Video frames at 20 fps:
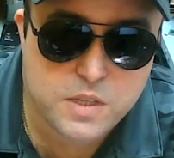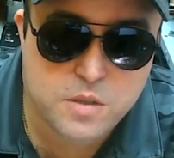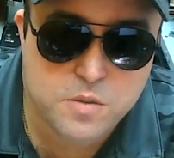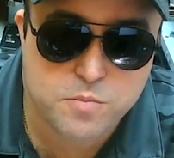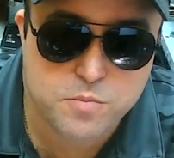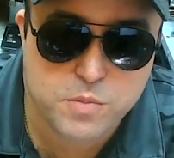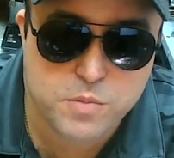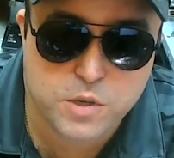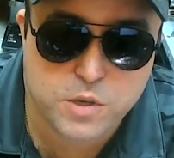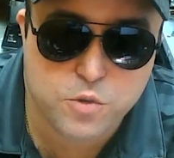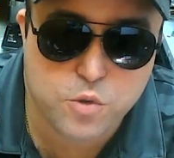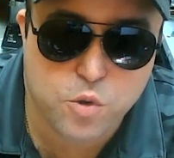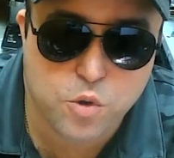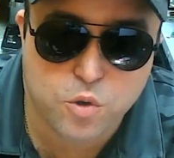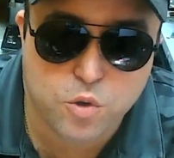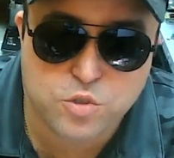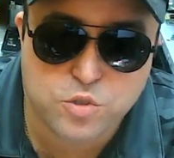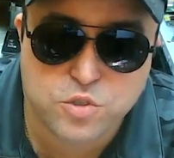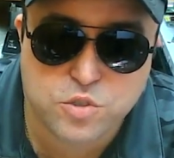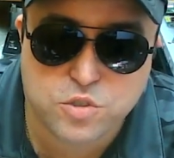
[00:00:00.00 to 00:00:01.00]

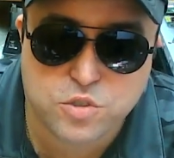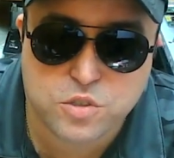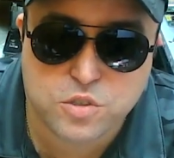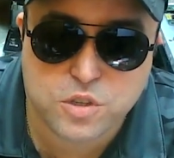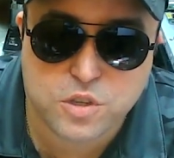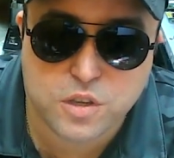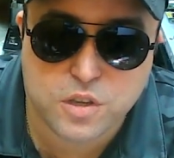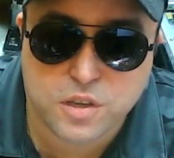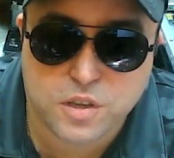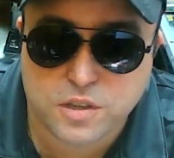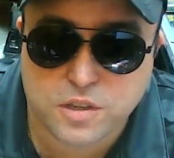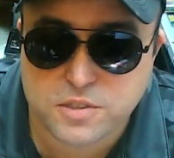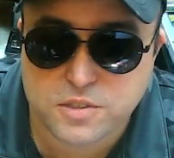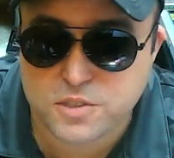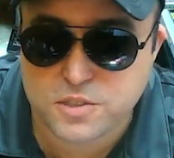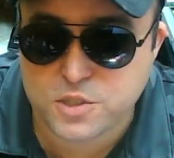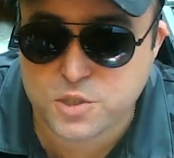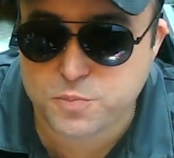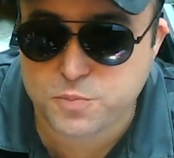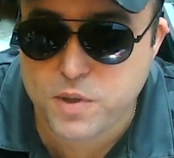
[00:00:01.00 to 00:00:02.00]
because uh,
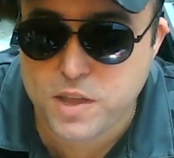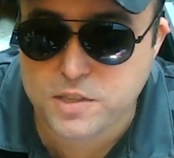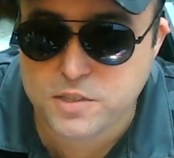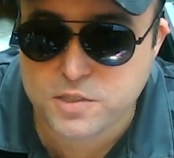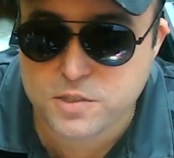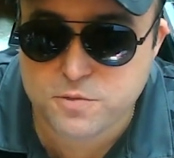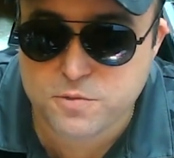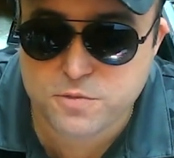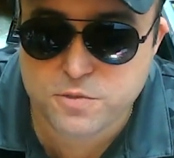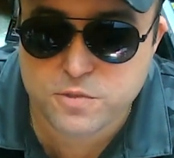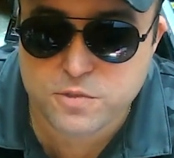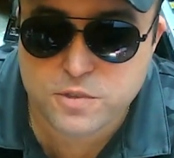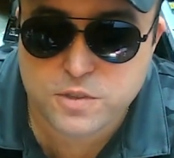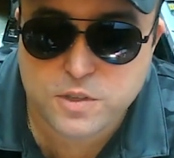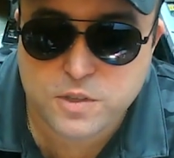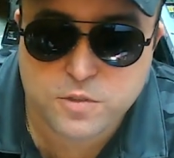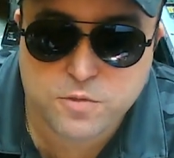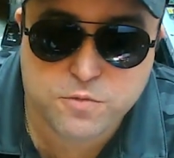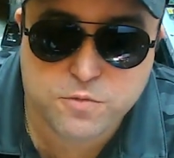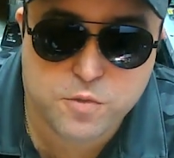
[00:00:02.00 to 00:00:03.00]
it's expensive
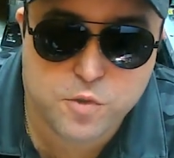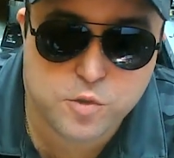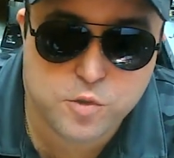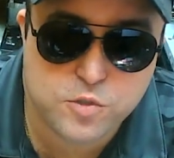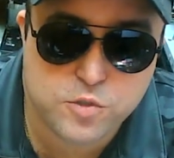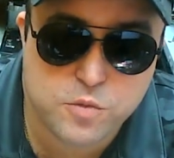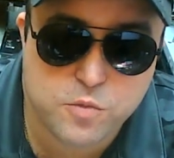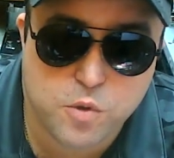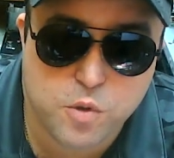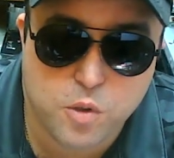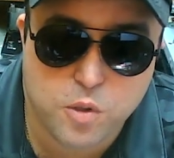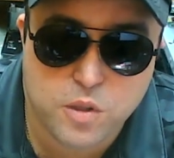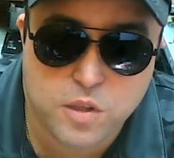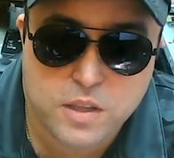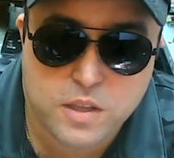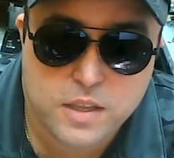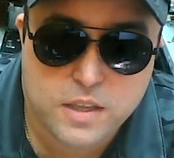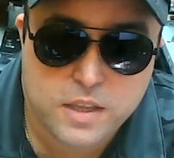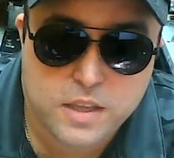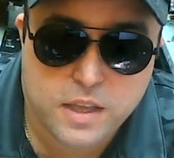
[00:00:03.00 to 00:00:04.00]
first of all
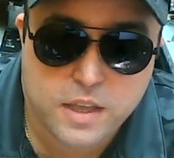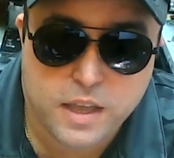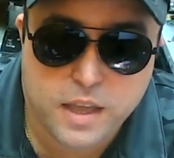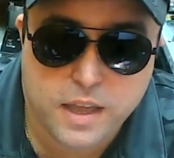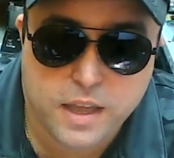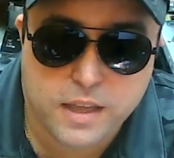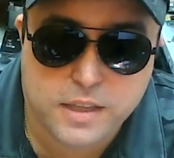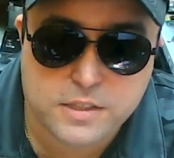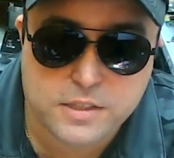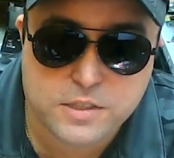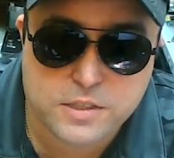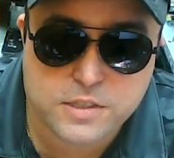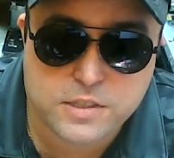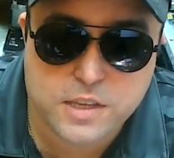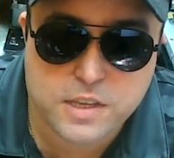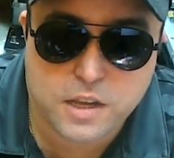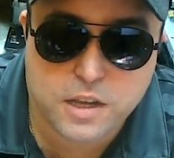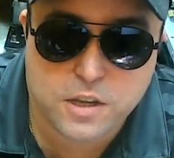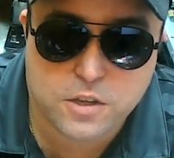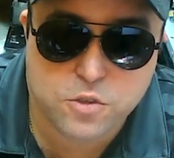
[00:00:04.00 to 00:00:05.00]
and
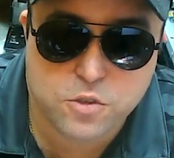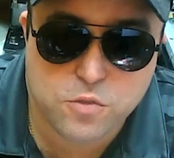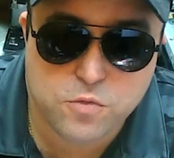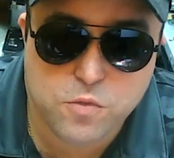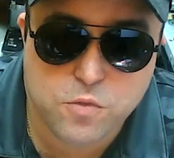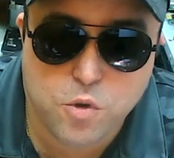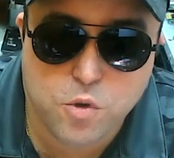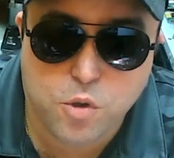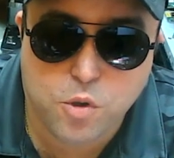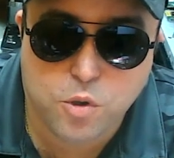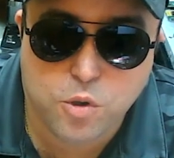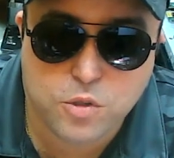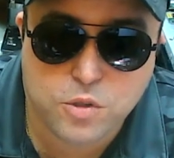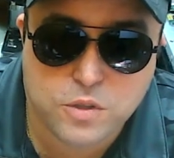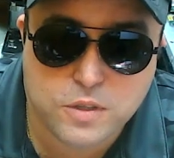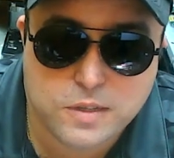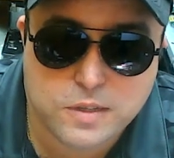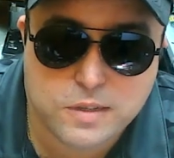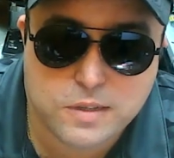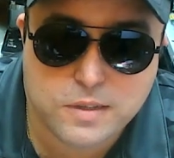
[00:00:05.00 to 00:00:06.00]
second of
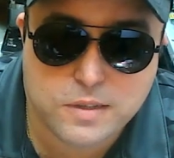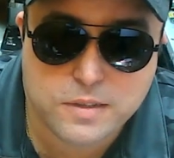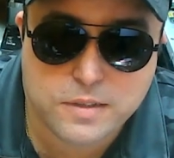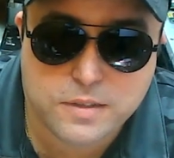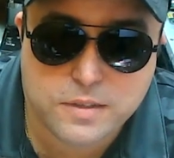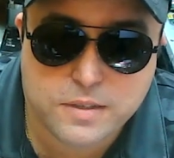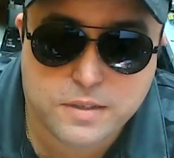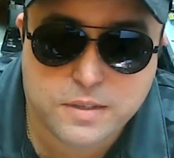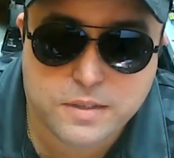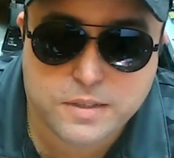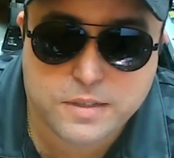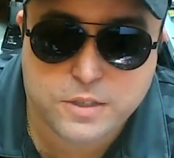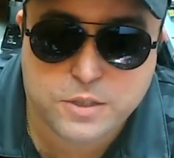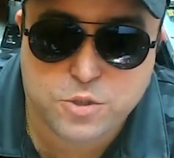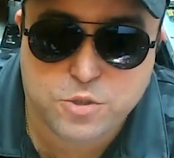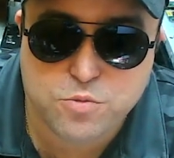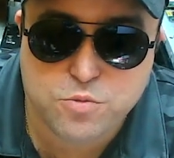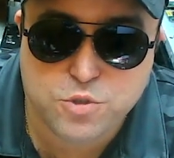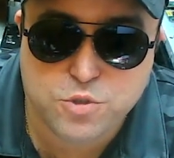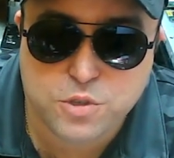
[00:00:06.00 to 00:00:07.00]
all uh,
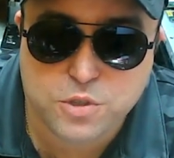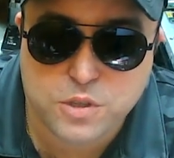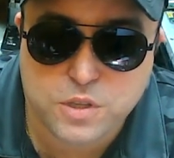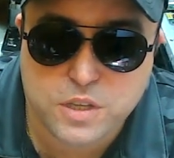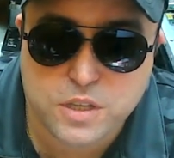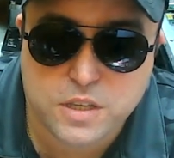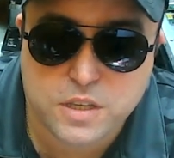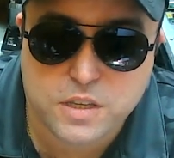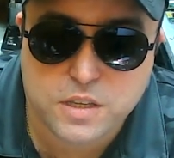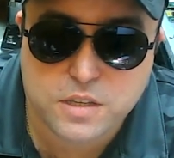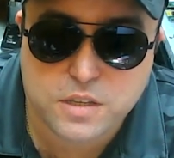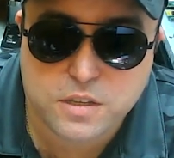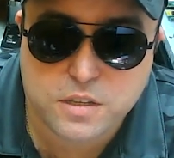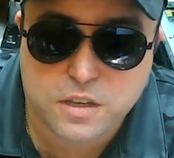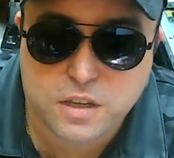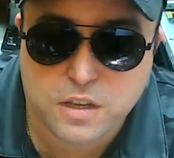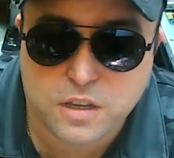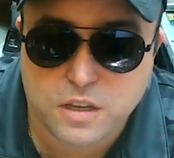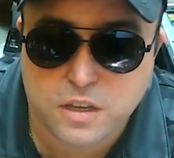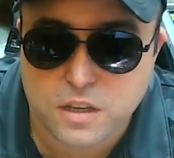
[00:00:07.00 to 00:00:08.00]
usually
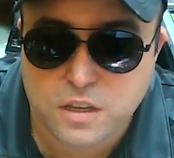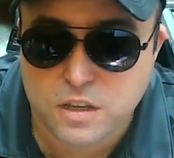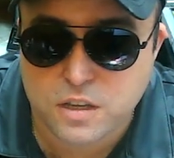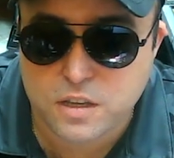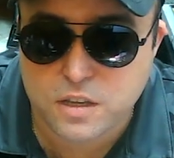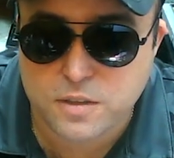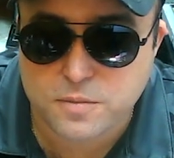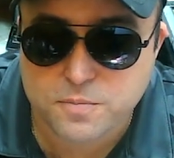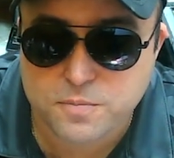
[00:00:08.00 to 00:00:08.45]
uh,